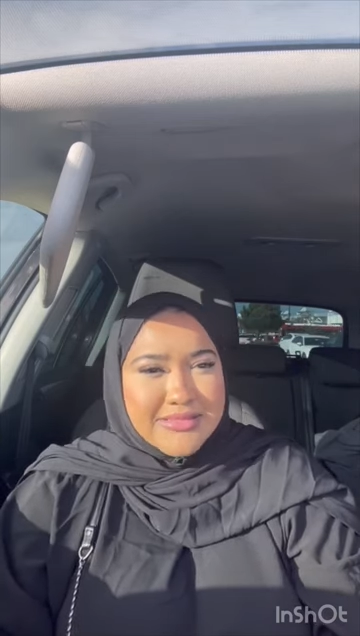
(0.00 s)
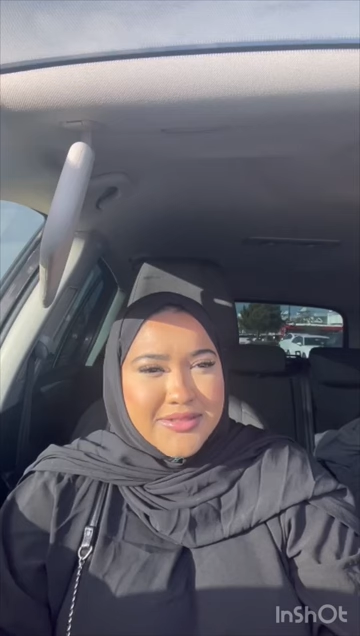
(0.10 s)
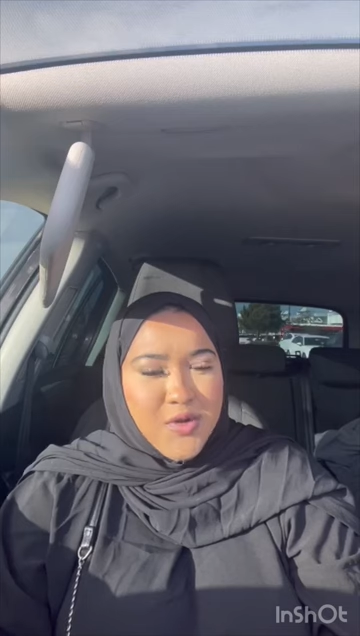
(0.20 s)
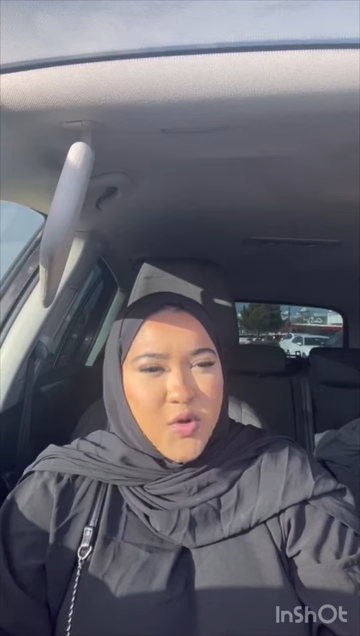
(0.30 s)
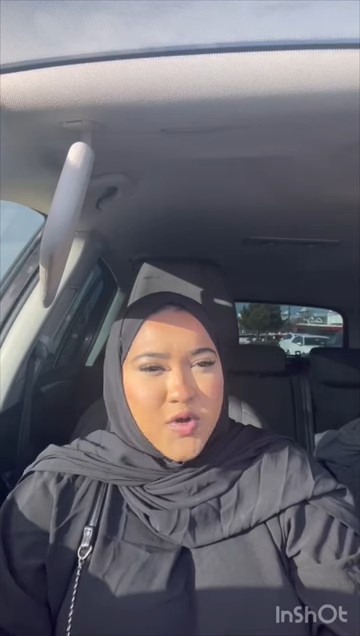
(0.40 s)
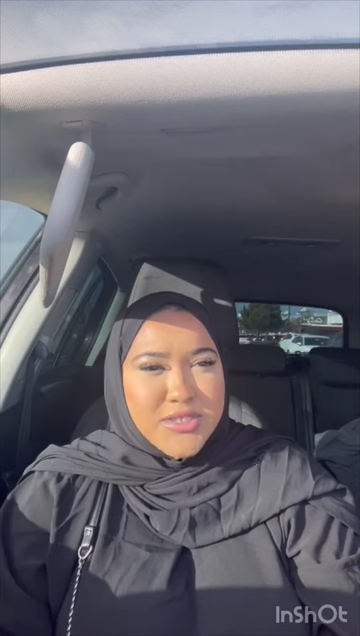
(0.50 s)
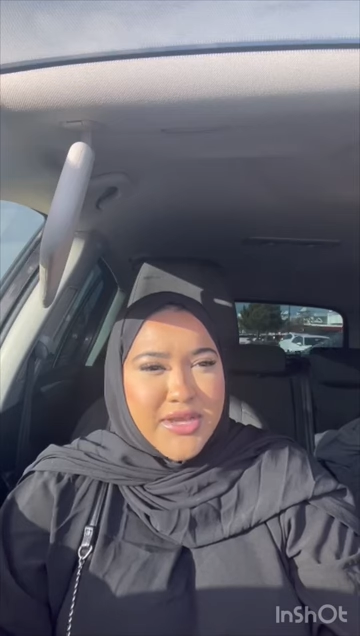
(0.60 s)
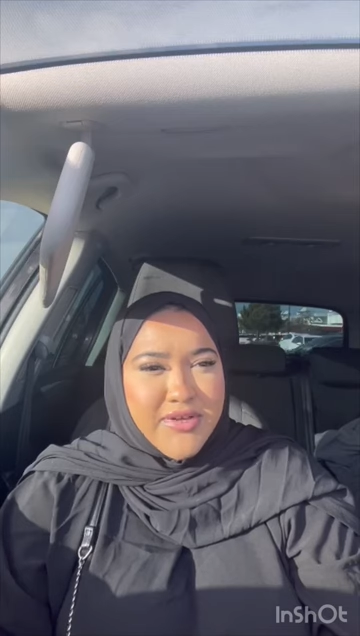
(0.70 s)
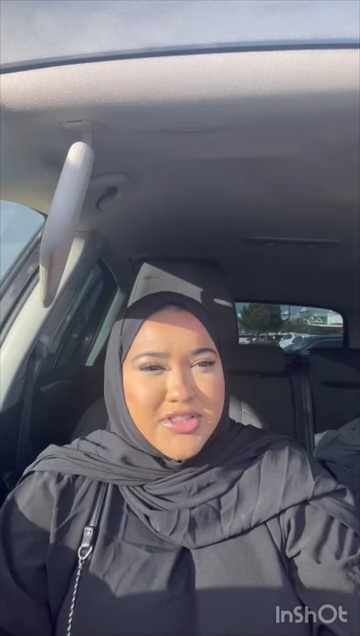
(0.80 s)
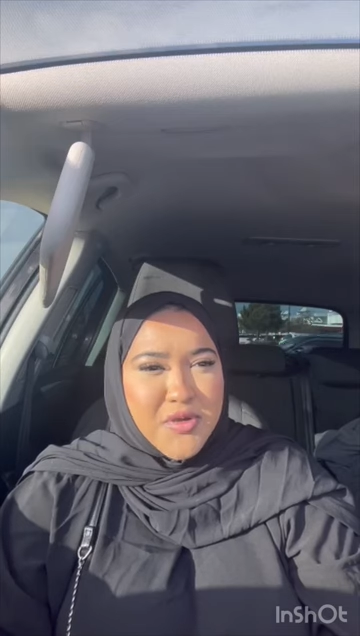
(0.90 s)
God,
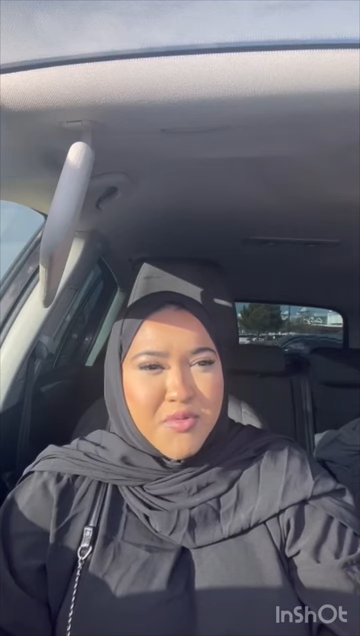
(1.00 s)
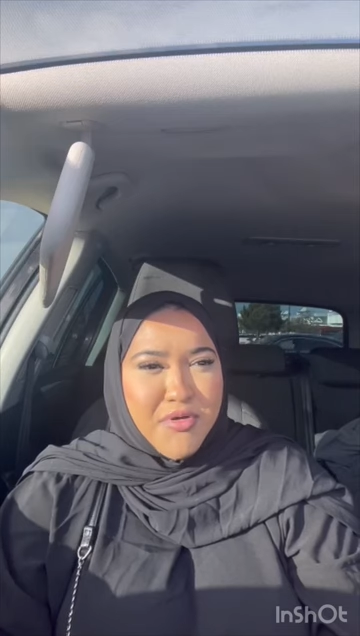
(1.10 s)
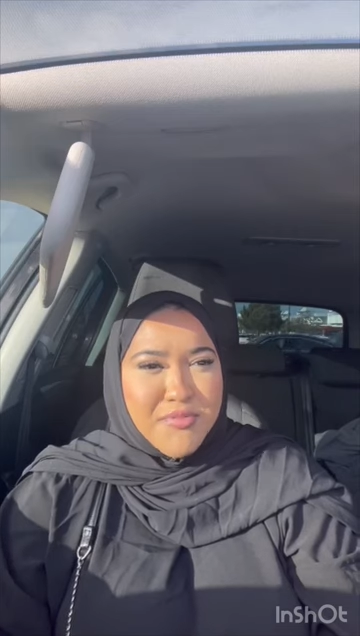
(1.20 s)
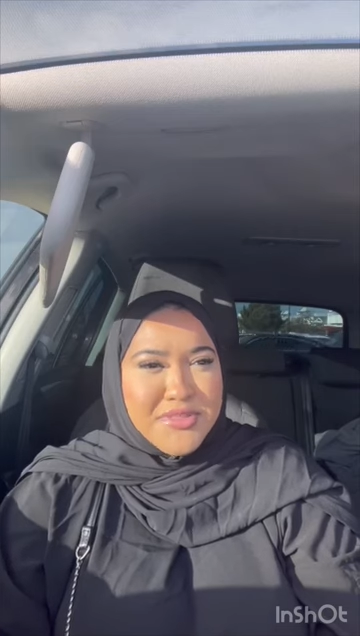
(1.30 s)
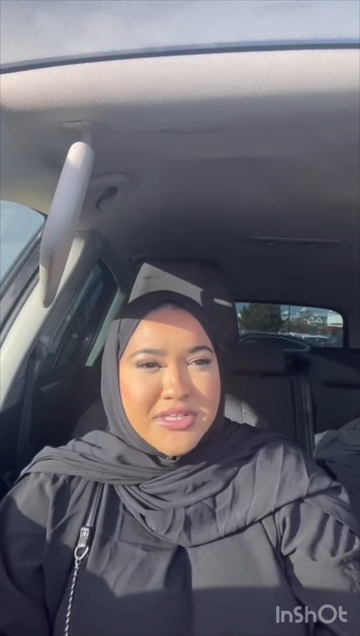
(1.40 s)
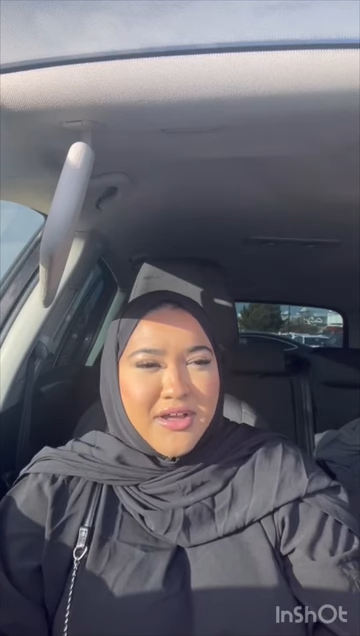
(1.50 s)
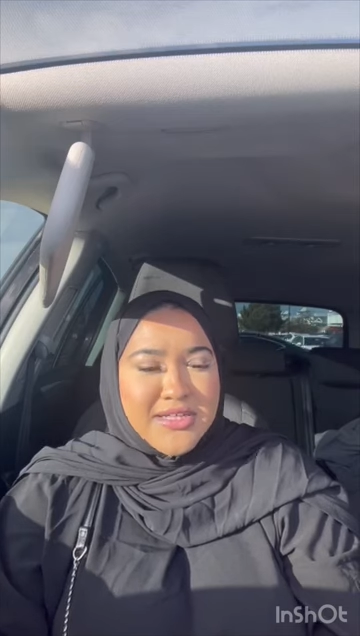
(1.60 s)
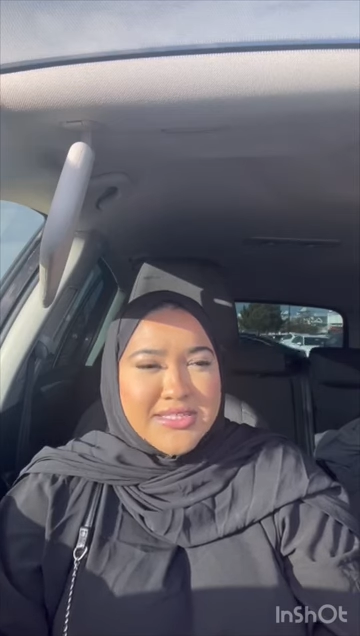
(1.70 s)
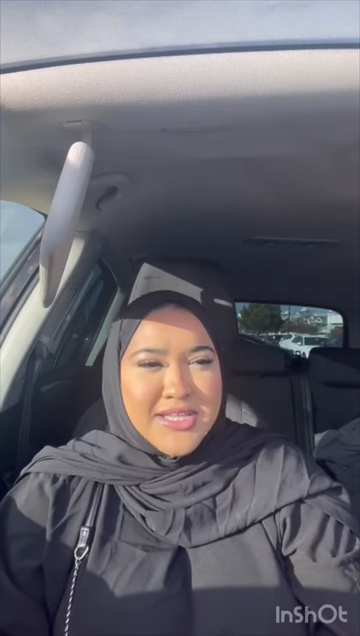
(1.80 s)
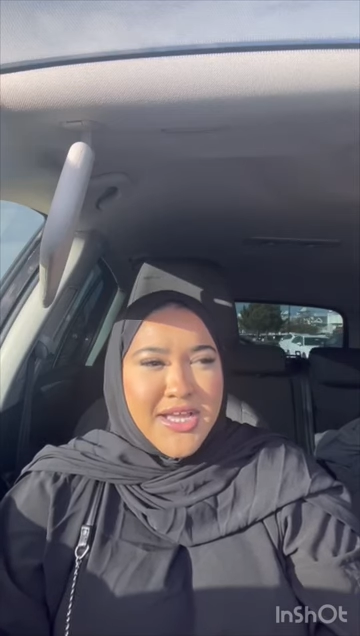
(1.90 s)
I've had so many problems the
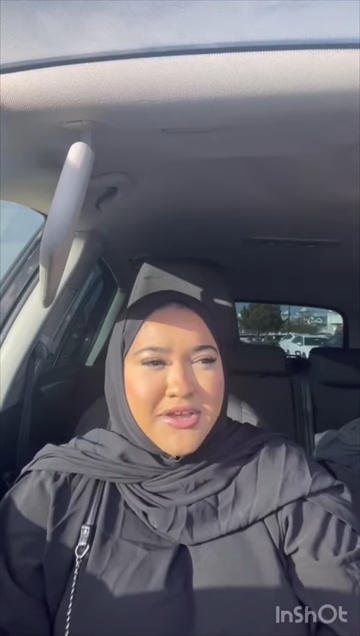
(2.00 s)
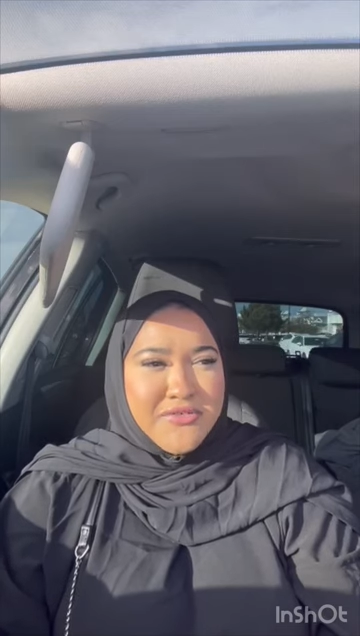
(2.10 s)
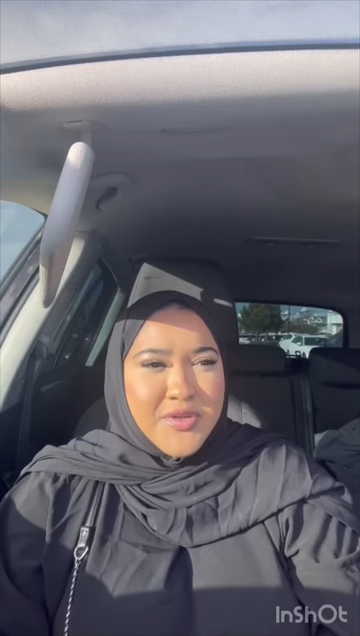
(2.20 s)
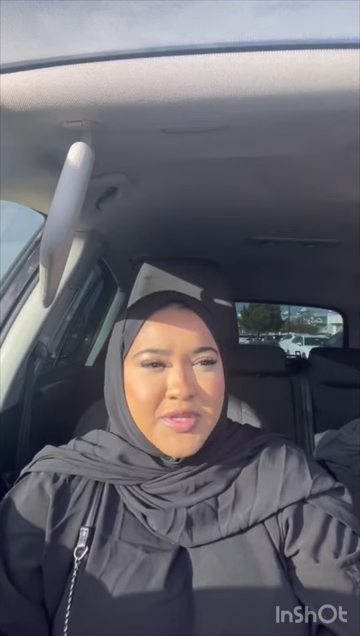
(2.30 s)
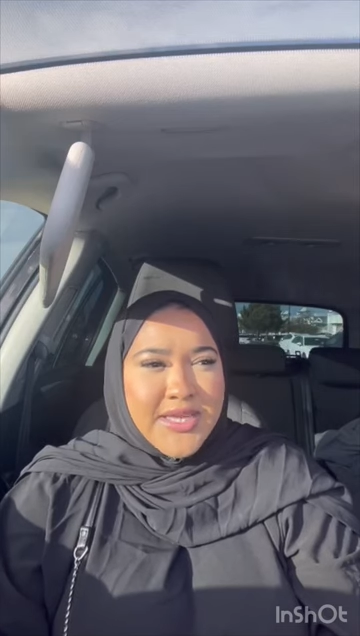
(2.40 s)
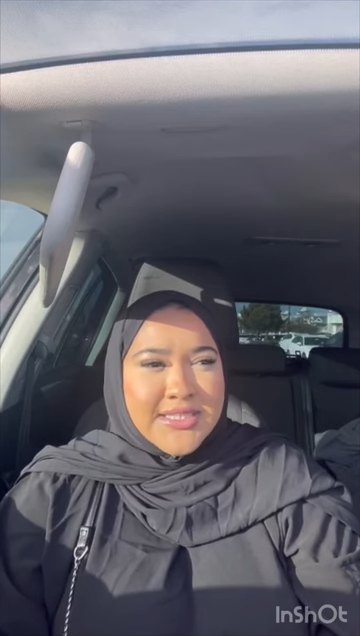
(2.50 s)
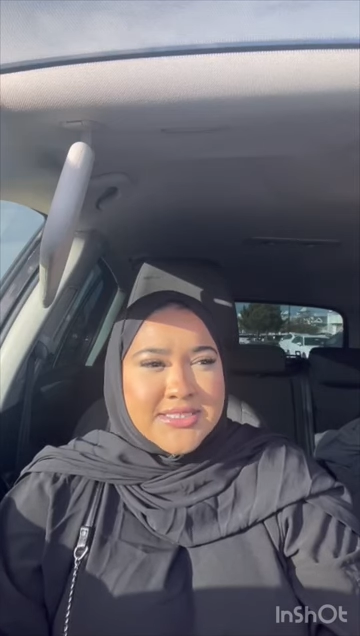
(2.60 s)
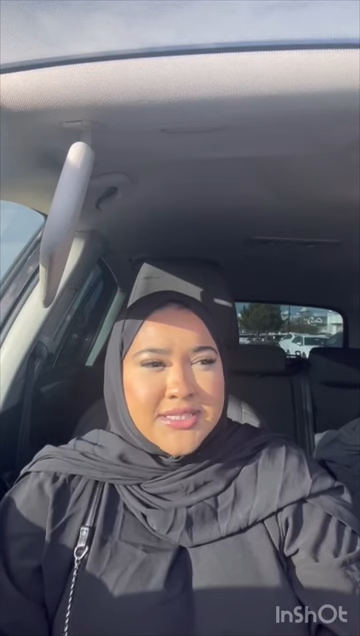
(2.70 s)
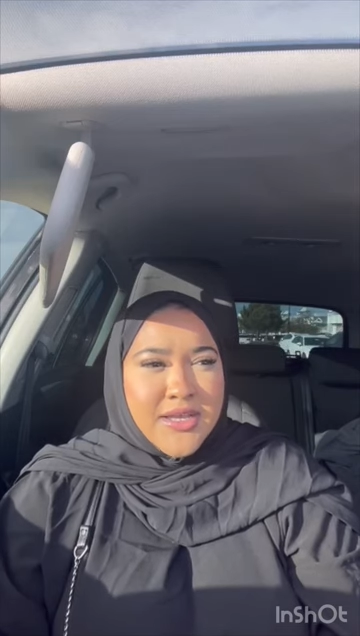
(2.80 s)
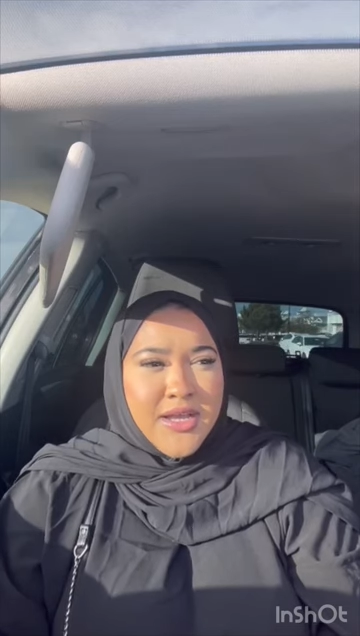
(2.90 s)
last few years.